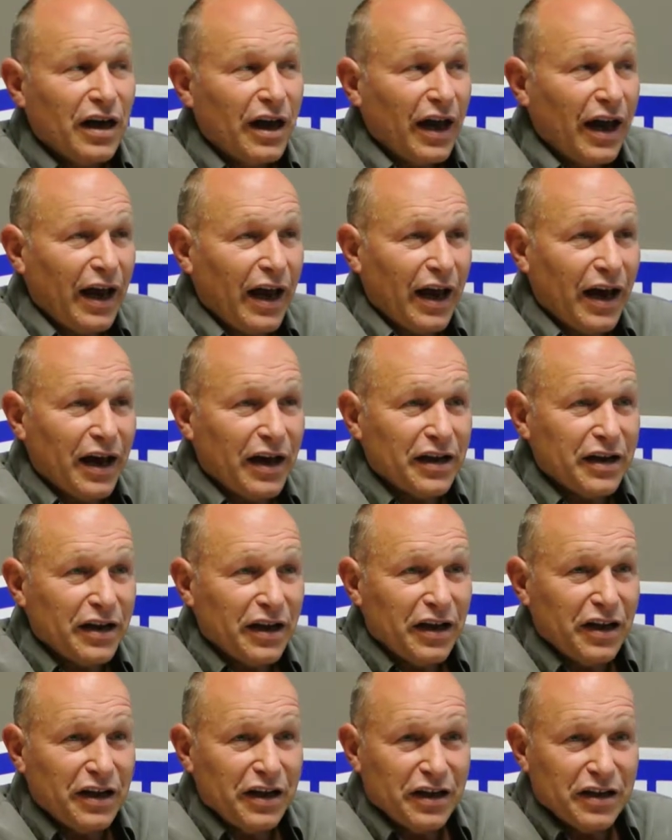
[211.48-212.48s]
and
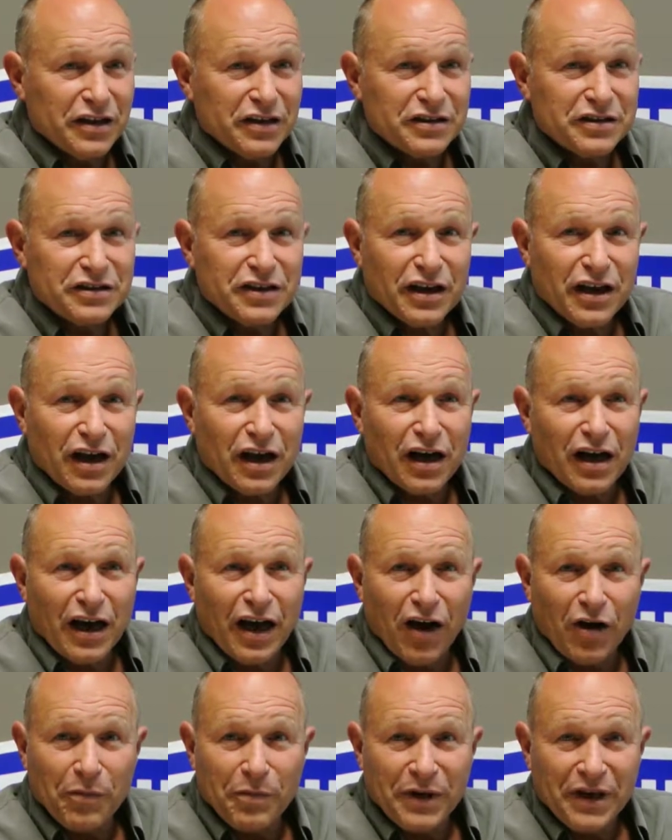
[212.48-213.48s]
it is
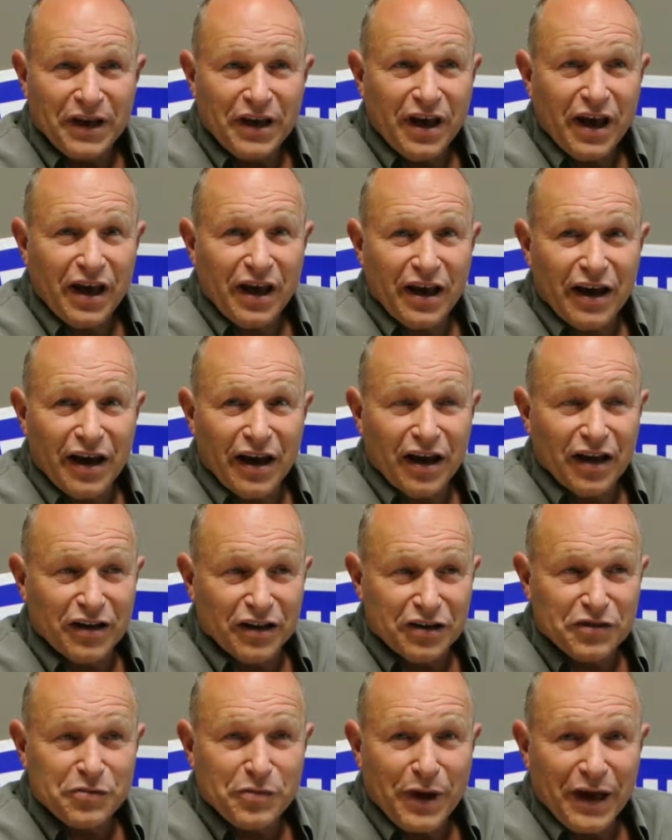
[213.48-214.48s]
helping KAL.
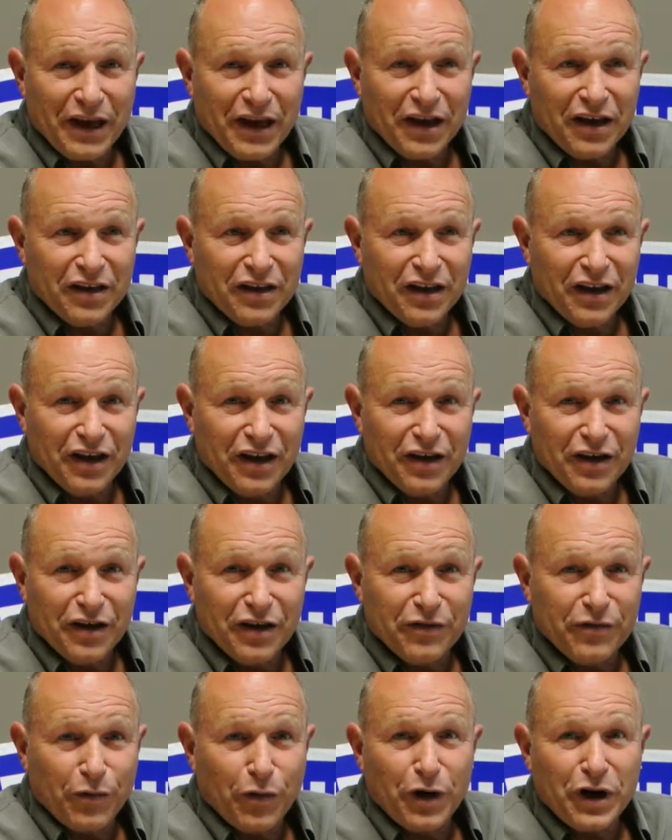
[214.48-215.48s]
It's making
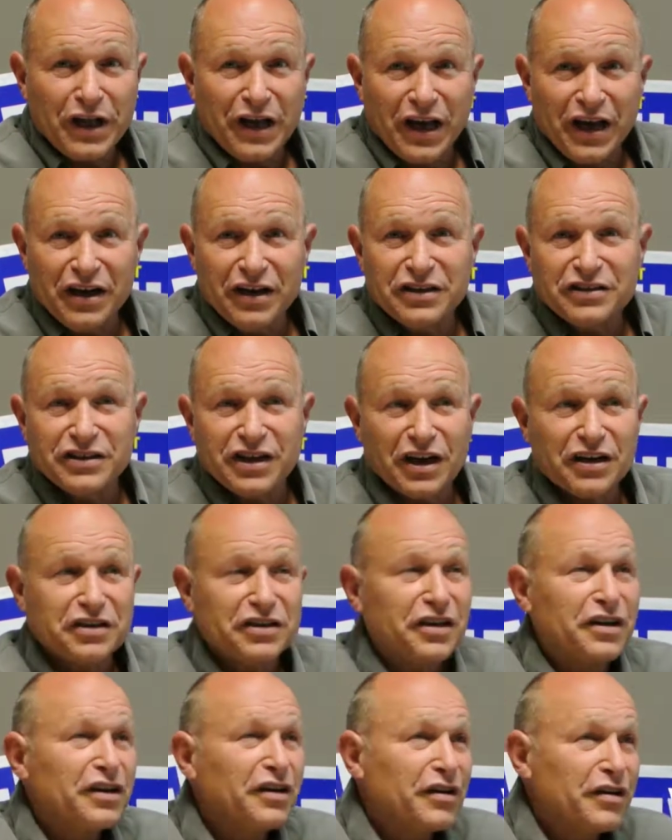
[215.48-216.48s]
the 48
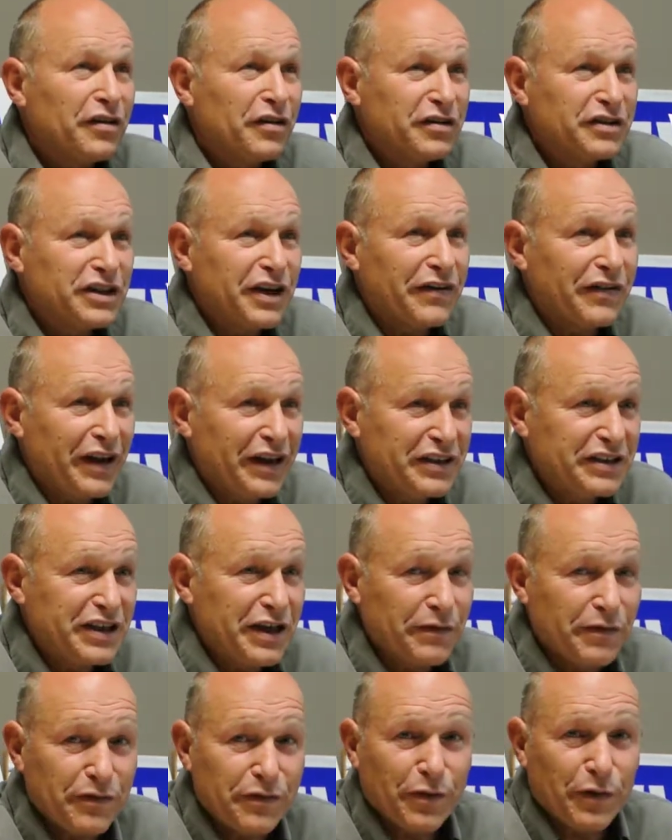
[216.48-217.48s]
section,
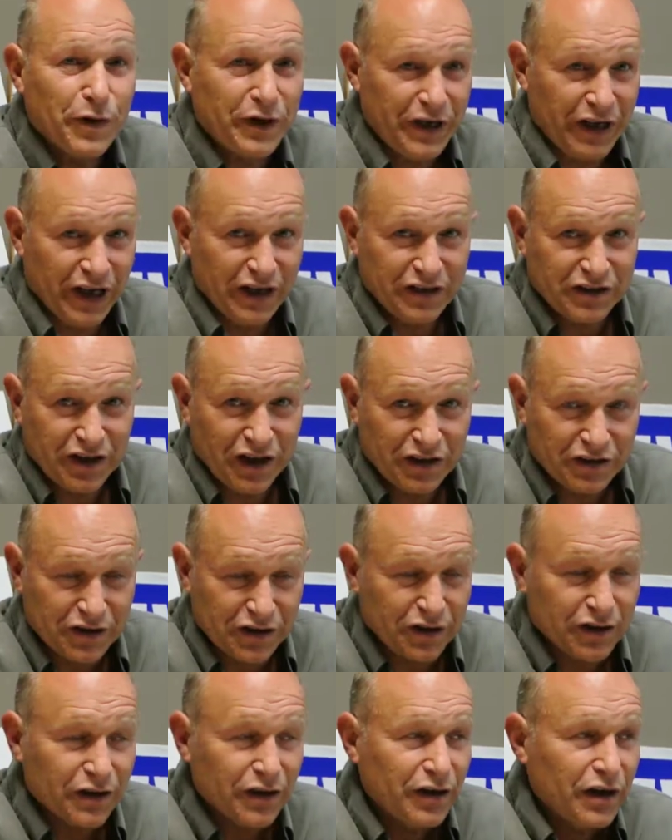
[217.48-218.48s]
787-48
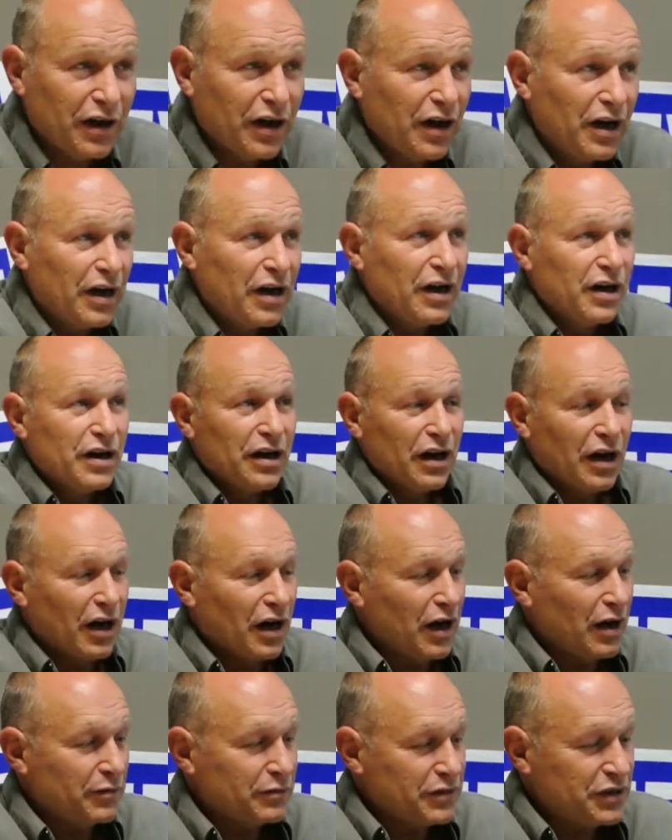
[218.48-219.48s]
section.
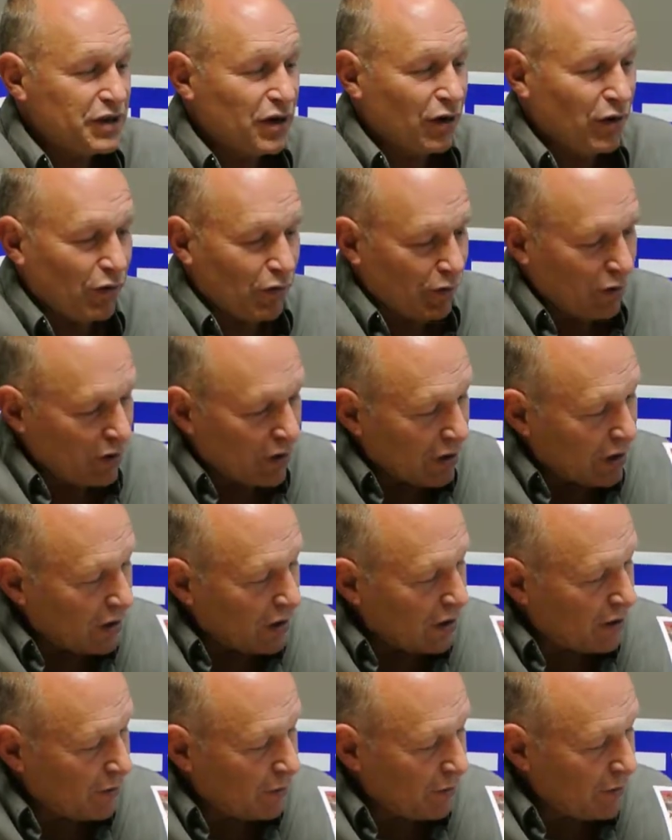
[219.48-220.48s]

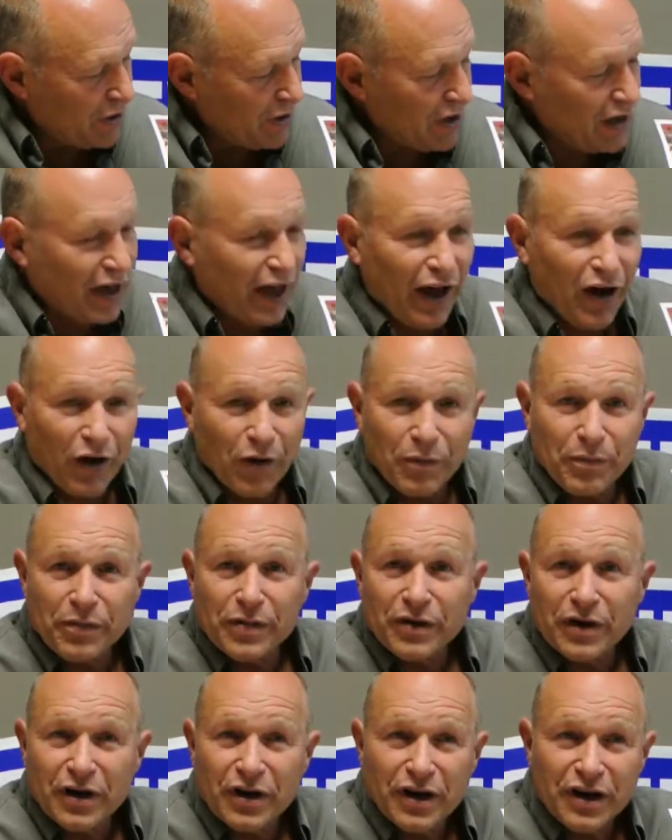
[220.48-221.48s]
So we can help
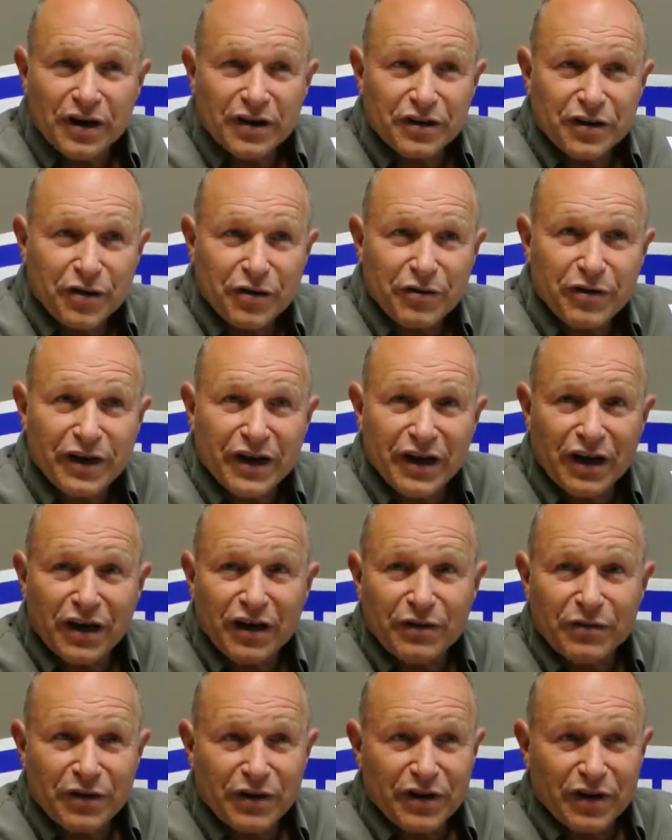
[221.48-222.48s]
in
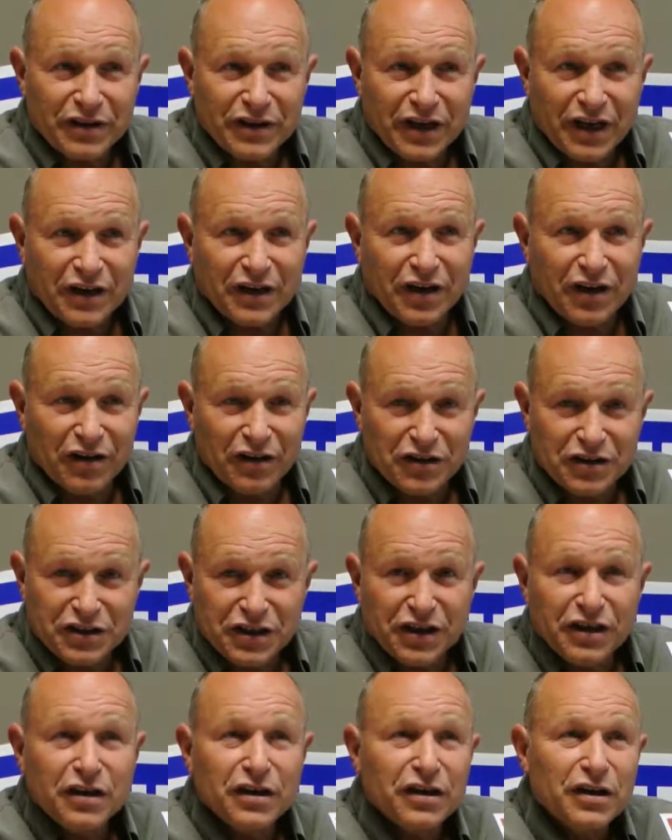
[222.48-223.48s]
Korea with our
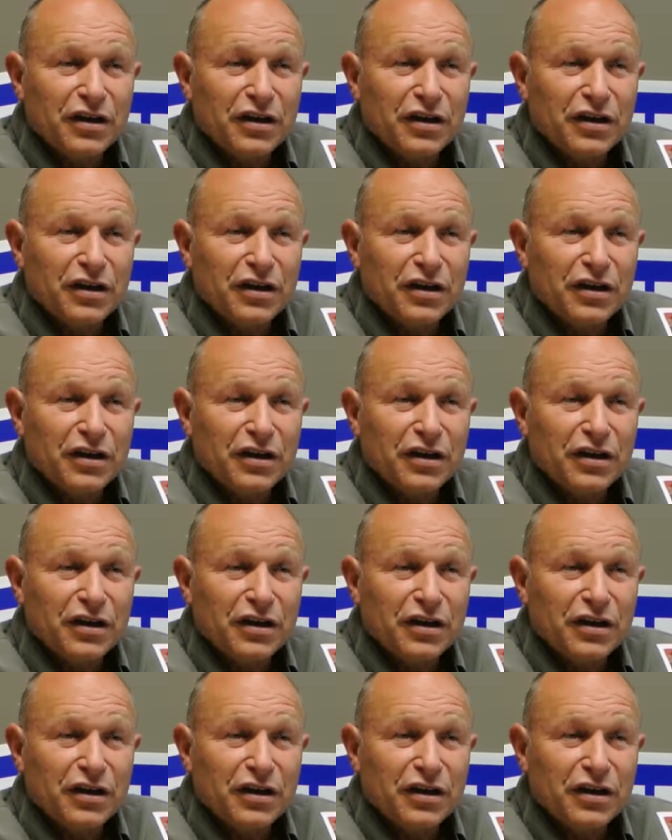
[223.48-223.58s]
technology.